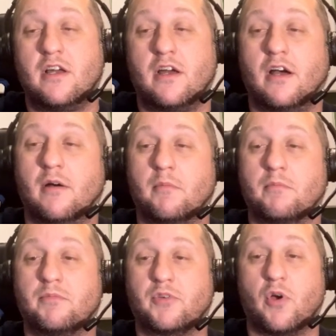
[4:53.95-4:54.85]
Um,
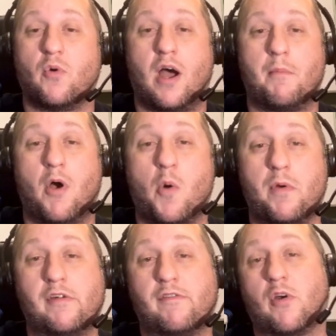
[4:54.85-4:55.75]
so I'm
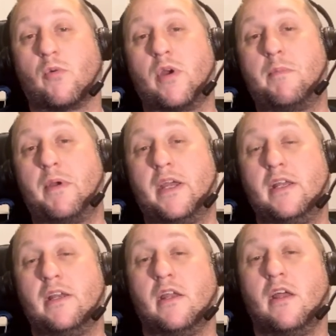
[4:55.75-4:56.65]
hoping for a repeat